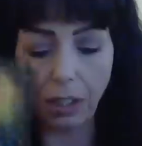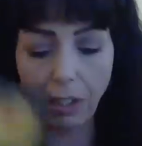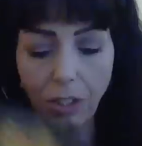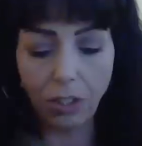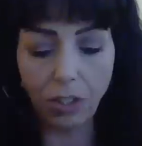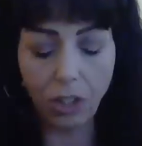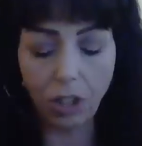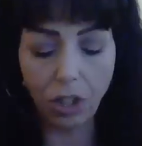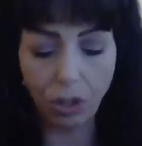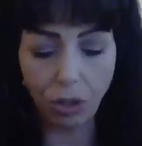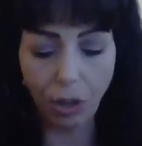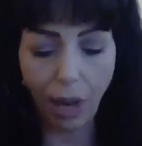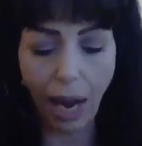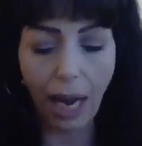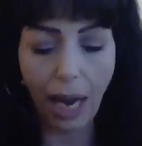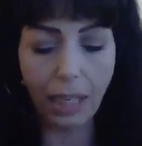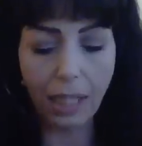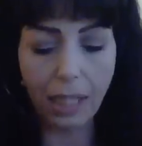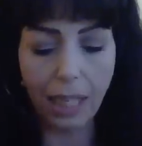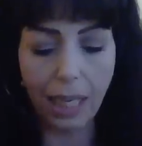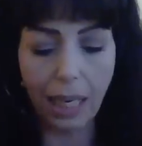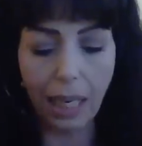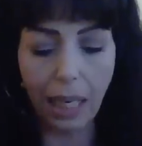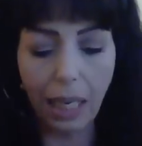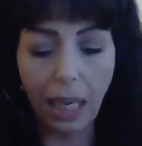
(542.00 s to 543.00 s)

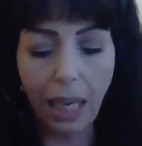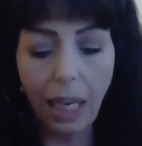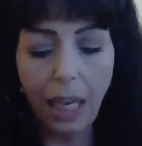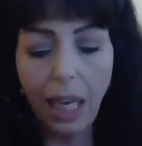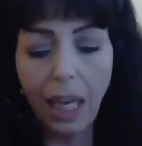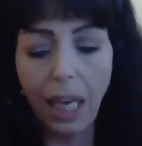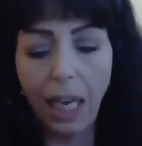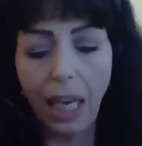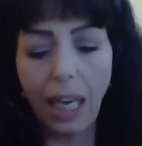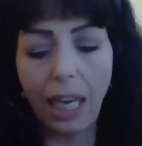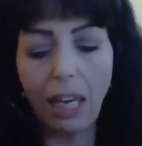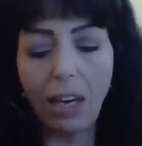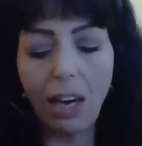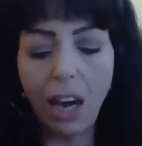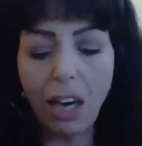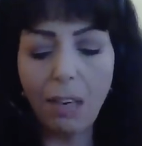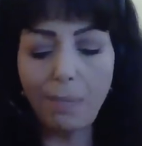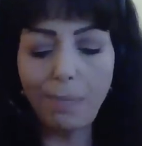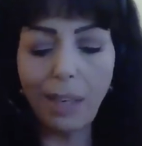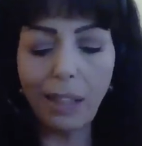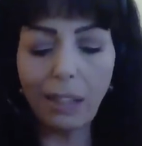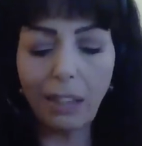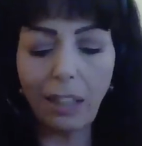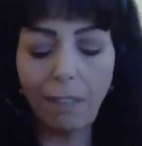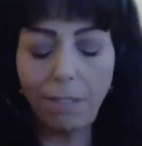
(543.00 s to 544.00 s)
distracting. It
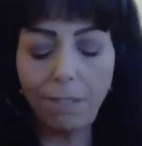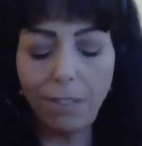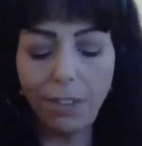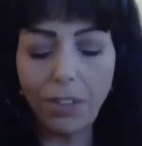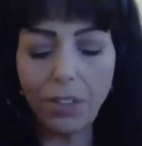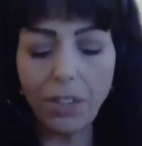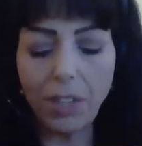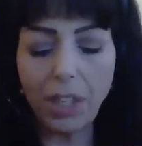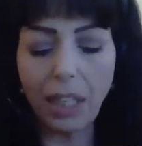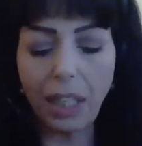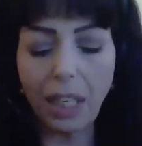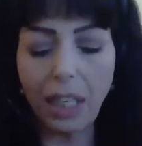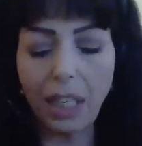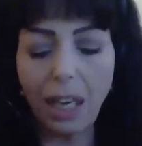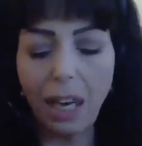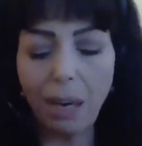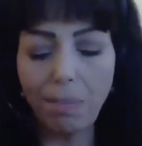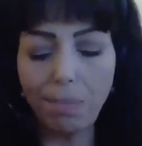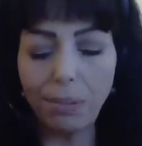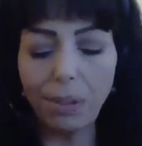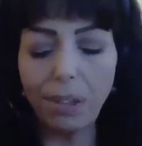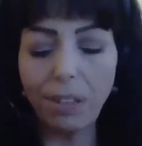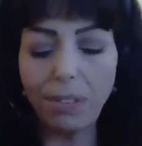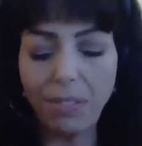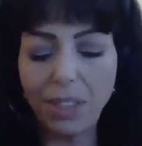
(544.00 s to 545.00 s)
automatically feels like an
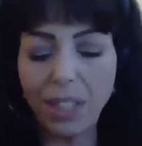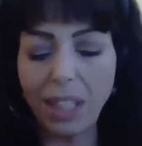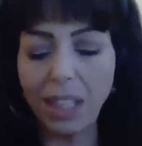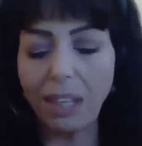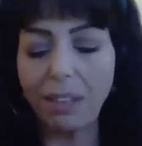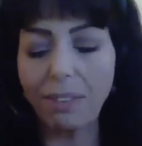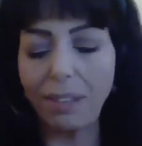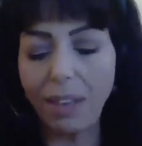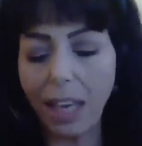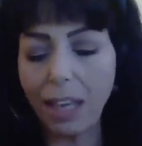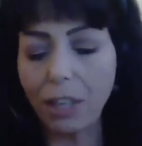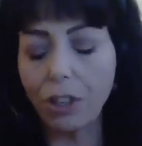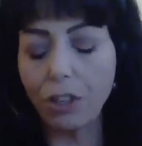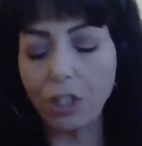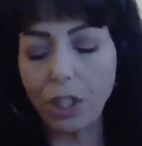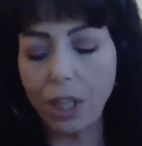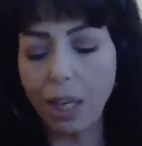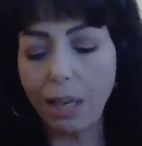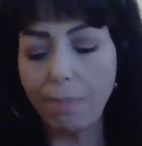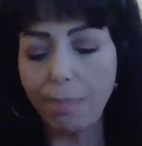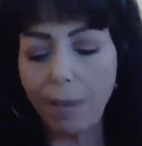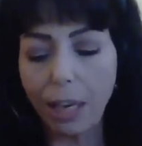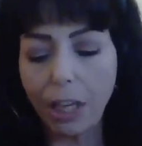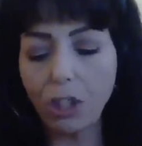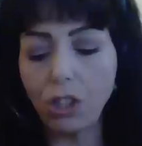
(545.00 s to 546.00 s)
uplifting of energy.
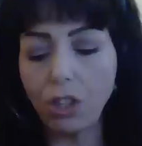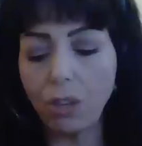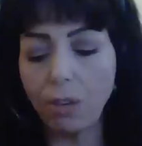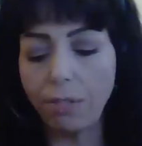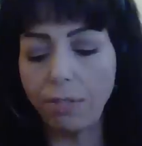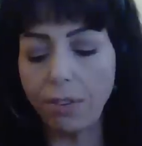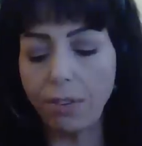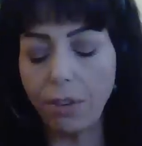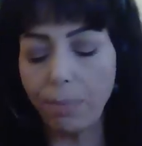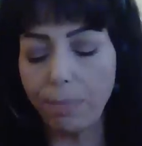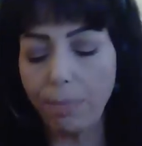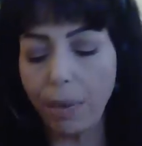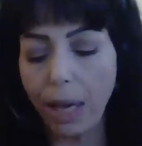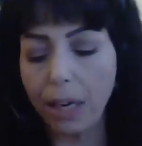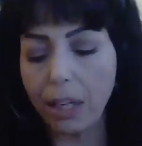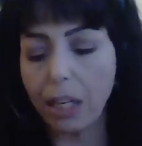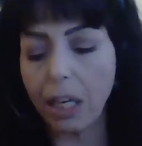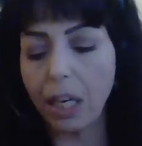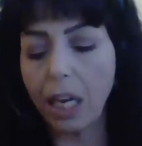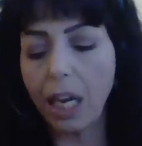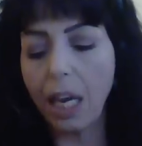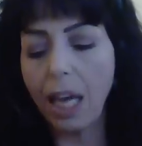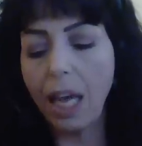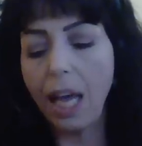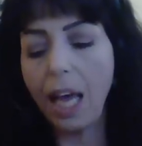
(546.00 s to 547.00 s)
It makes you feel
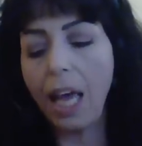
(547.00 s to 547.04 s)
better.